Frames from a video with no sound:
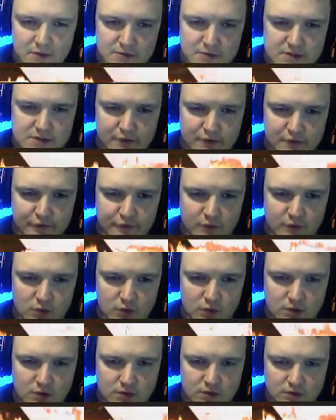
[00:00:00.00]
give 4.
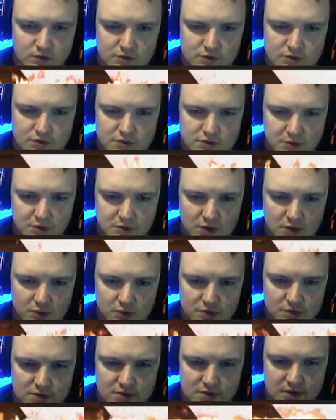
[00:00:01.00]
There's smaller ones
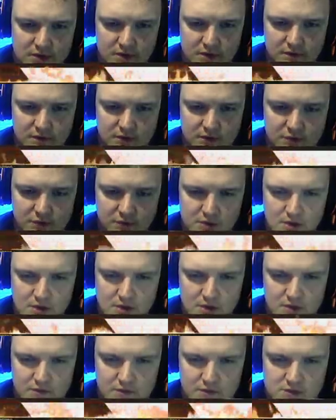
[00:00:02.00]
that give 3, and
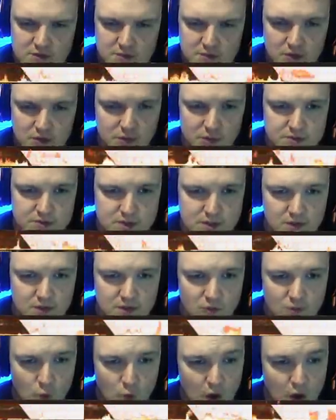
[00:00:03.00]
even smaller ones that
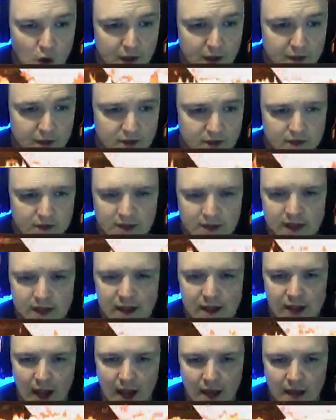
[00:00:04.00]
give 1.
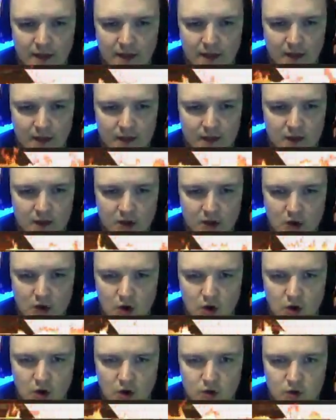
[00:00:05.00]
And then there
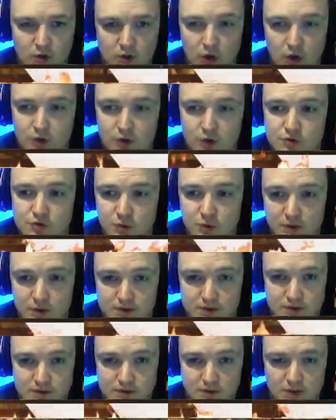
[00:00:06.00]
are large ones.
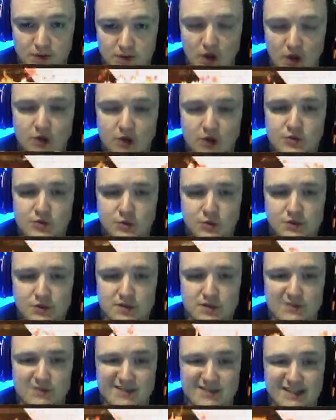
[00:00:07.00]
The large ones
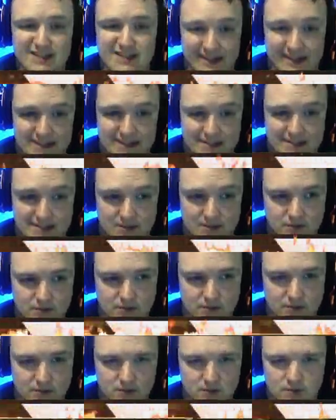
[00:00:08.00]
give 6.
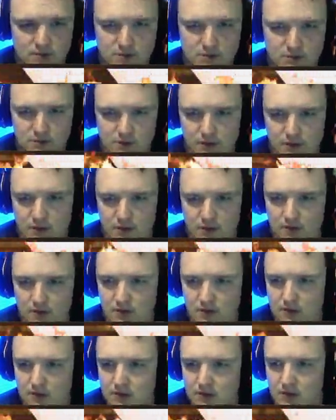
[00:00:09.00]
Okay?
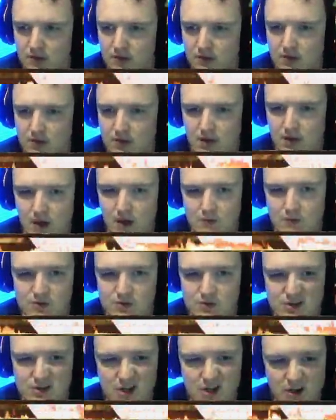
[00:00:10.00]
Just to
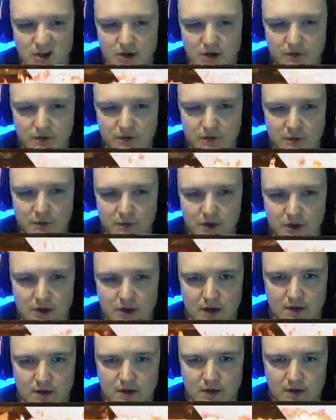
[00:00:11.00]
kind of give everybody an
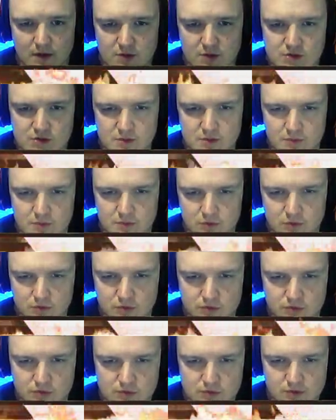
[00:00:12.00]
idea. Here's some
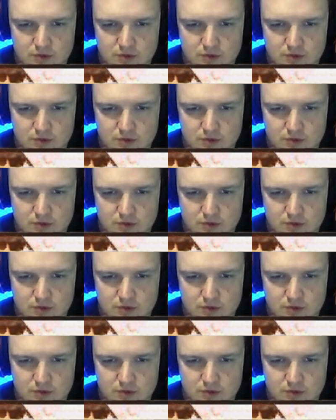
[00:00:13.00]
minerals.